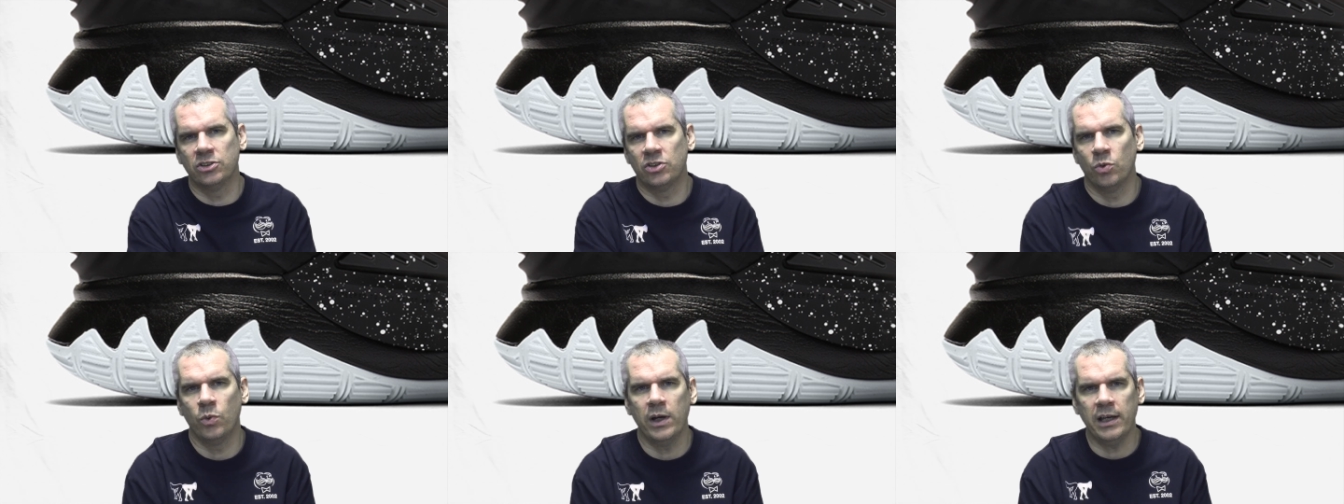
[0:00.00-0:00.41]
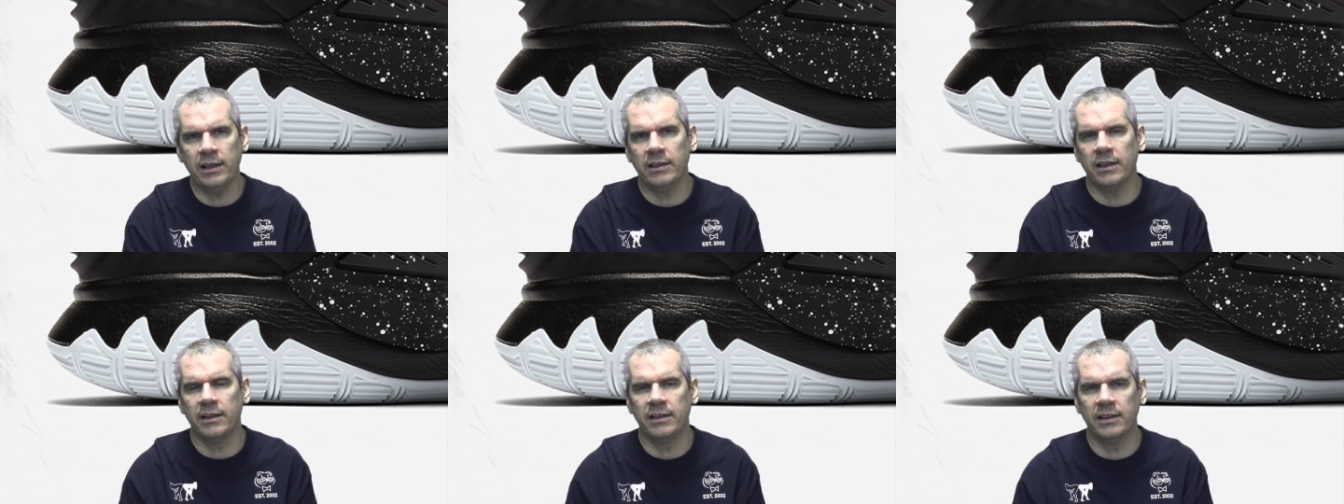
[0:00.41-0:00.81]
The way
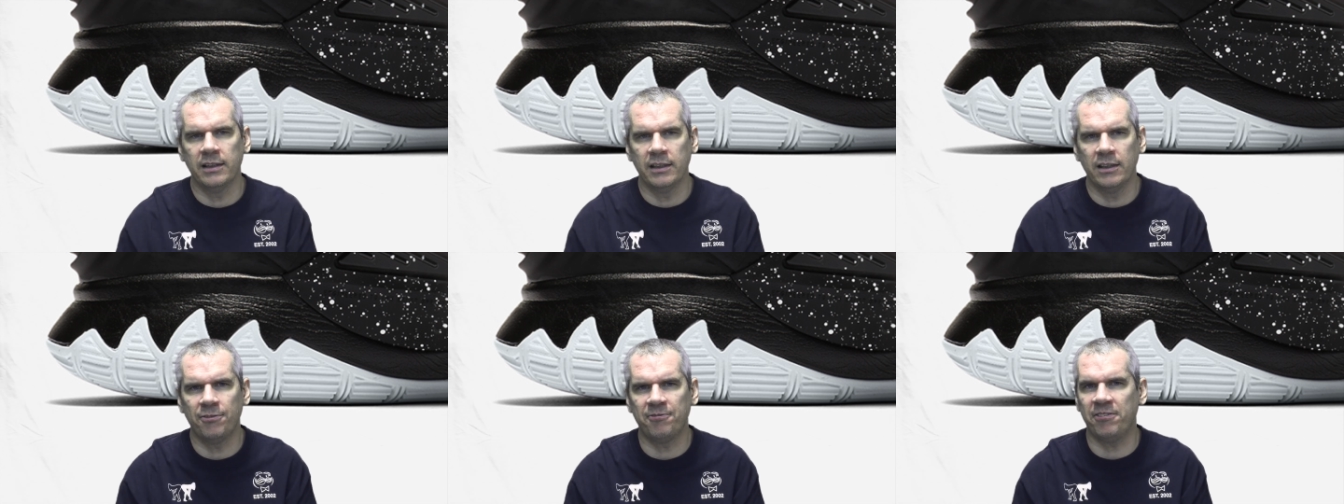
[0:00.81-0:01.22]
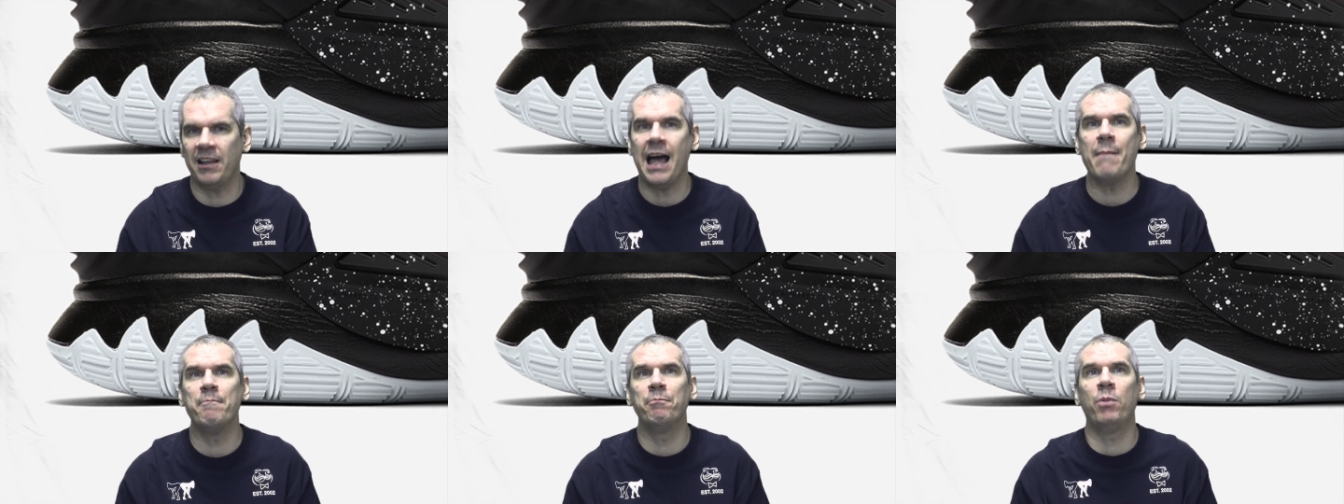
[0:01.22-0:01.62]
that the, the
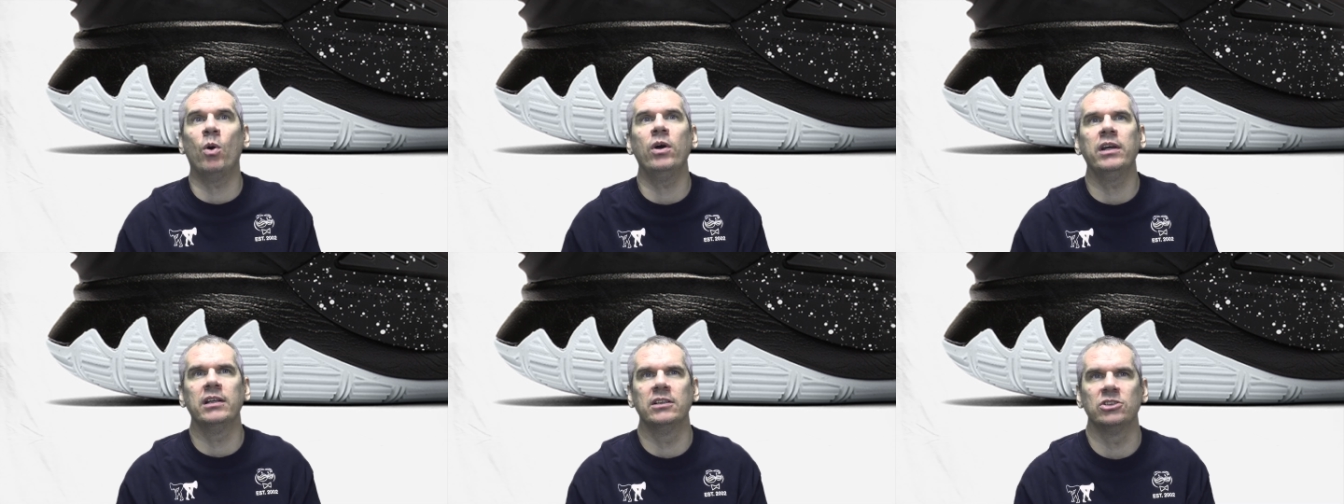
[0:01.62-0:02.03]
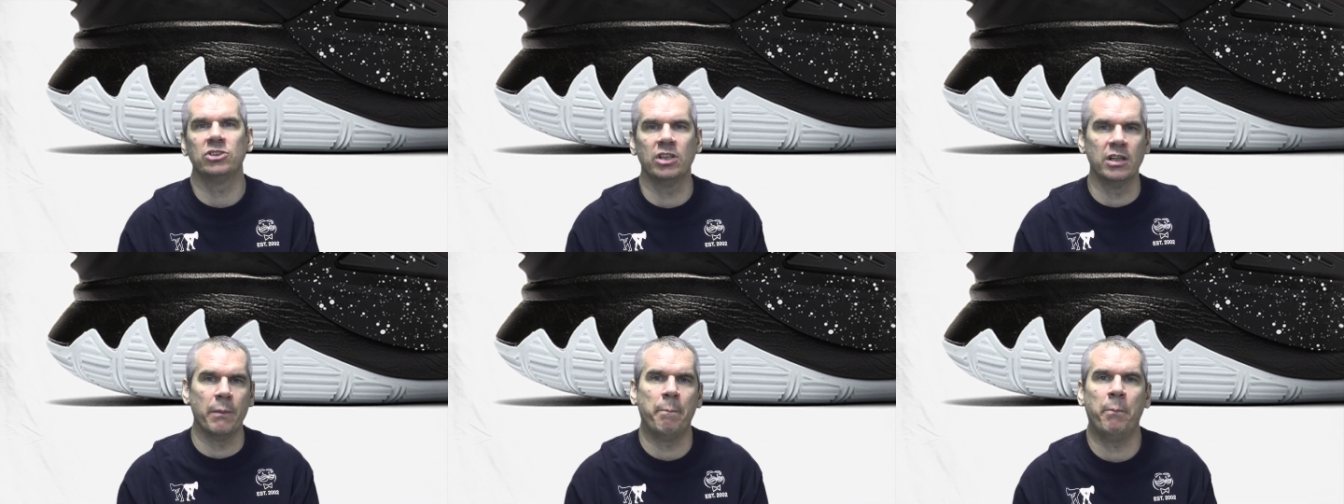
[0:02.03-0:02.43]
flamboyance
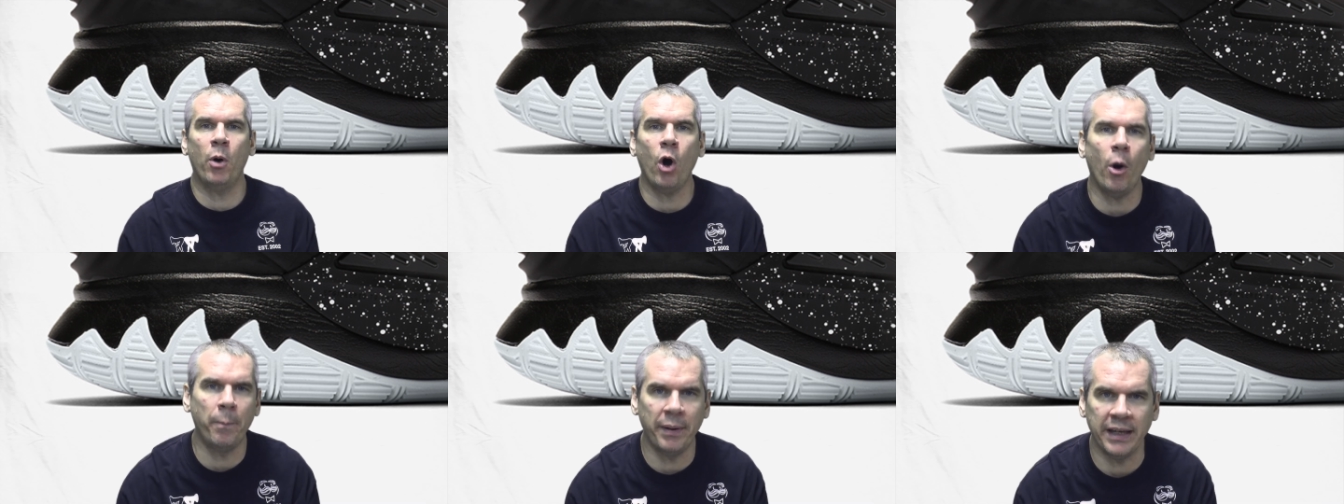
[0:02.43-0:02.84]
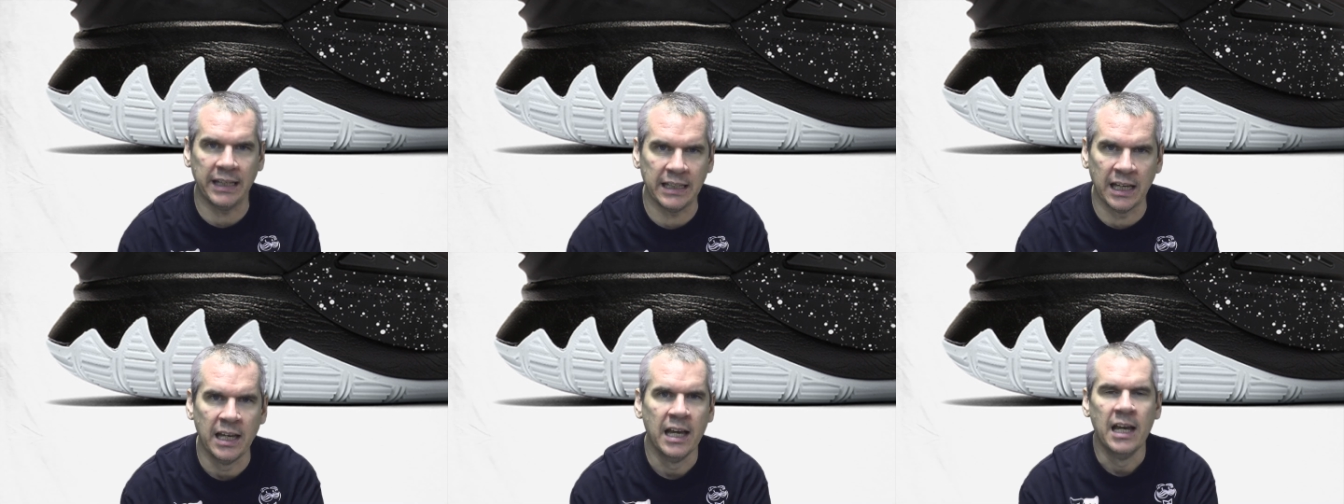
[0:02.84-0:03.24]
and the
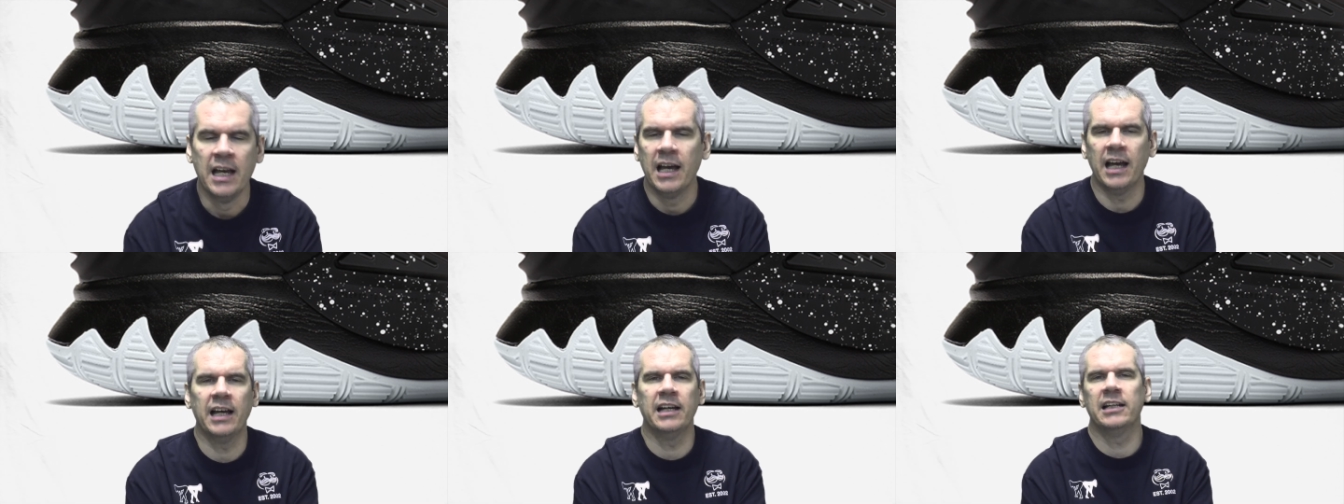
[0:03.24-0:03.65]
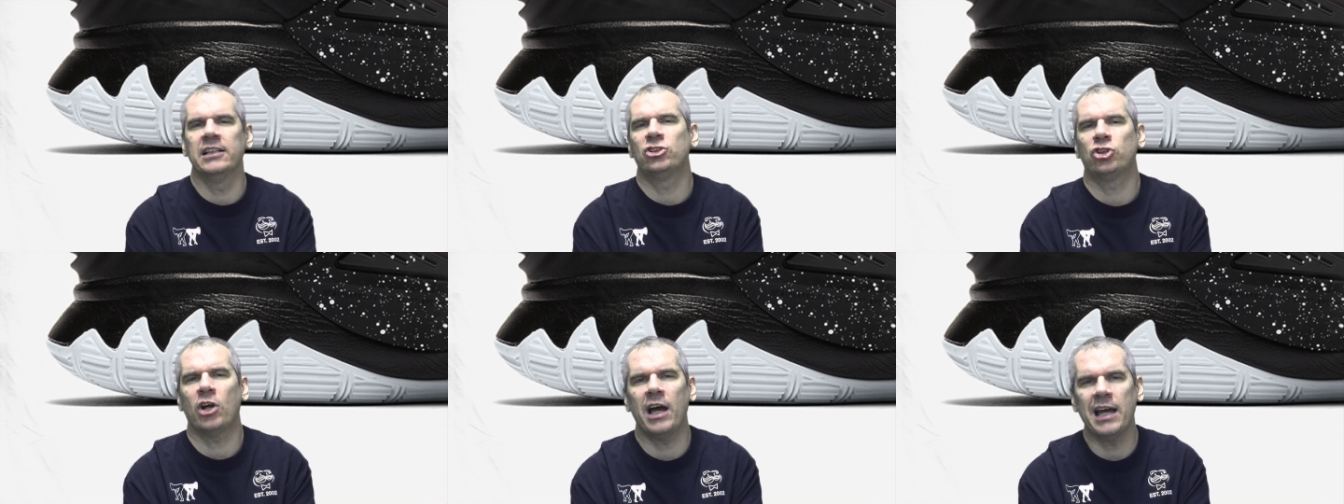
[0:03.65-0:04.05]
popping uh,
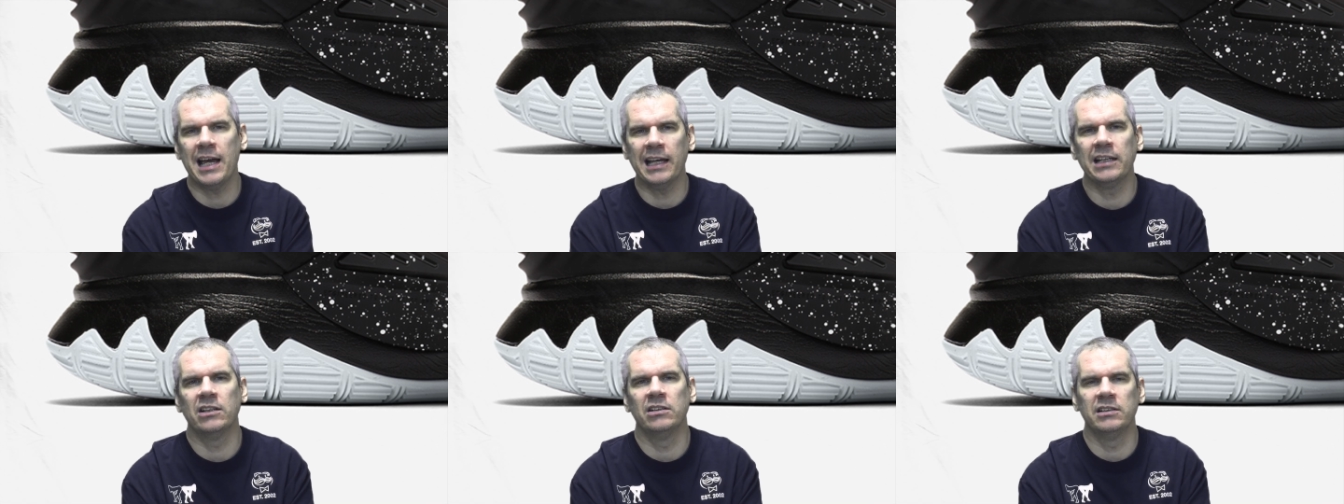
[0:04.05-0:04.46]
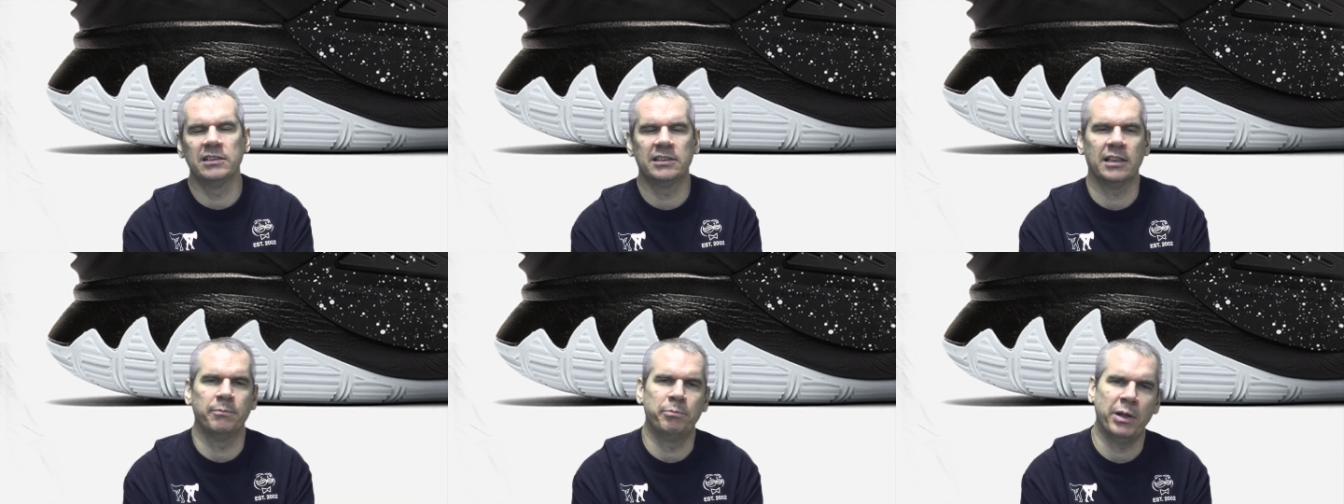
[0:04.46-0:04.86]

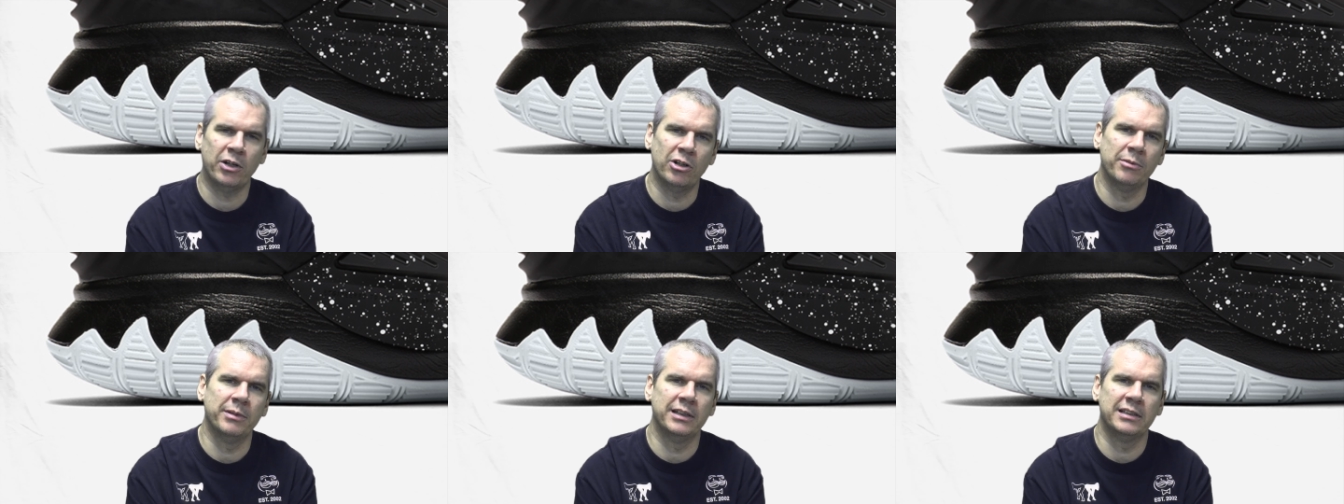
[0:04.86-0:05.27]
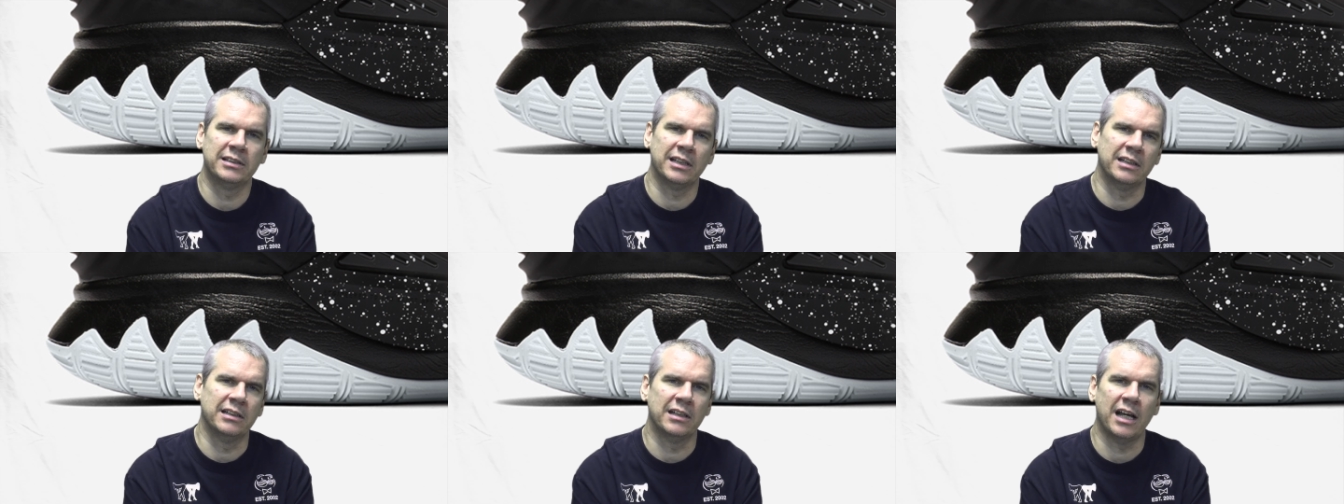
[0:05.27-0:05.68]
triangles and pyramids and,